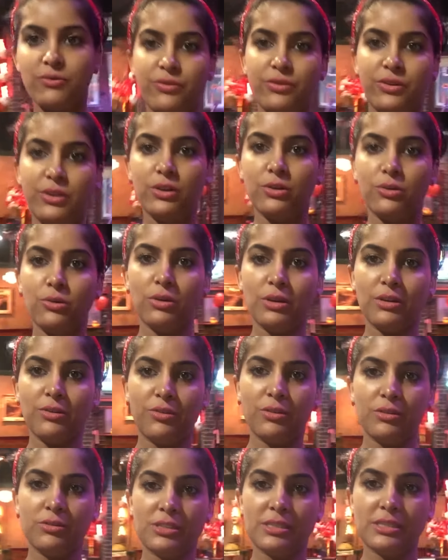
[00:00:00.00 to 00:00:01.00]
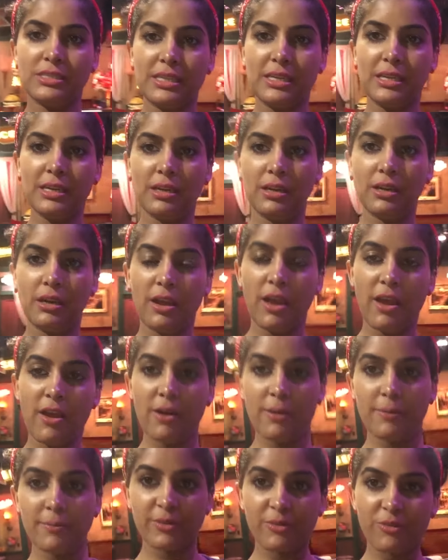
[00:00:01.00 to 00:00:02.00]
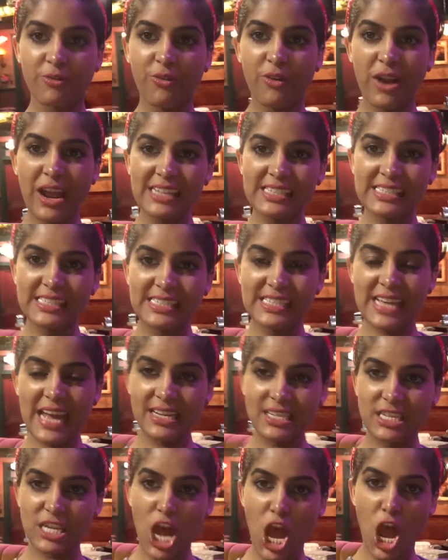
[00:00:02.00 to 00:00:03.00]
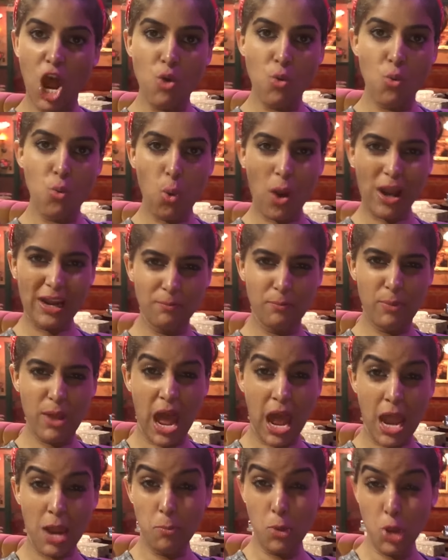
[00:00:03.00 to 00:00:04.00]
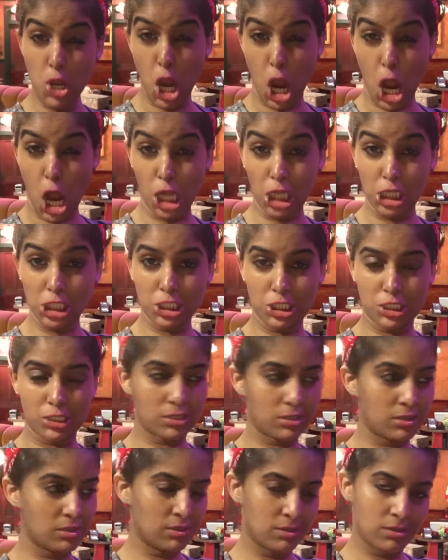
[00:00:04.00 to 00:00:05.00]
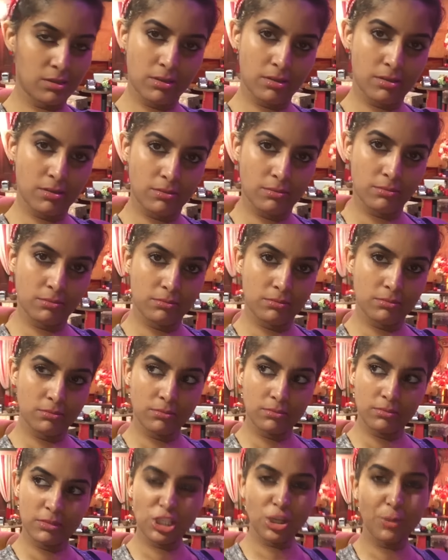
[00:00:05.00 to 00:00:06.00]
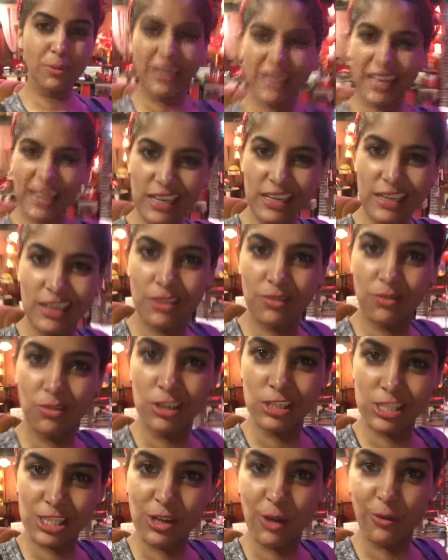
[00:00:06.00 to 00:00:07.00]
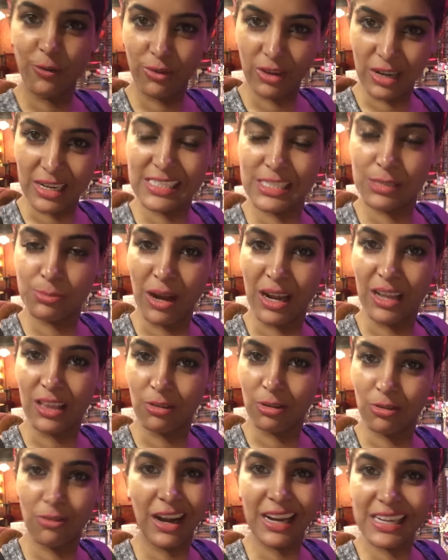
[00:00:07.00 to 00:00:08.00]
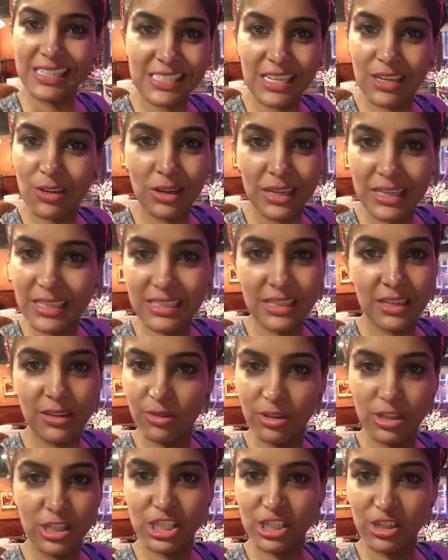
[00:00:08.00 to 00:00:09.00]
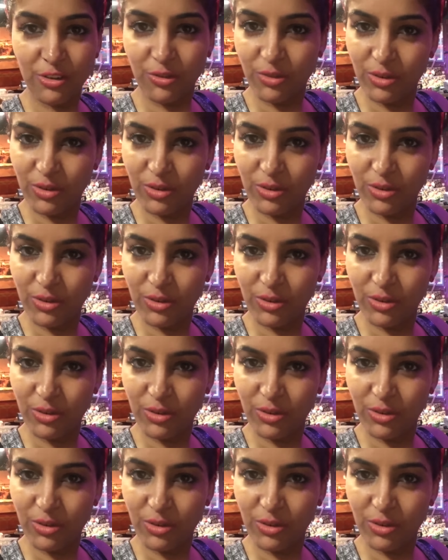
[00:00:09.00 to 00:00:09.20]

view, if you see. Friends set right behind me, guys. Should be an Indian version of Friends, by the way. Why is there no Indian version of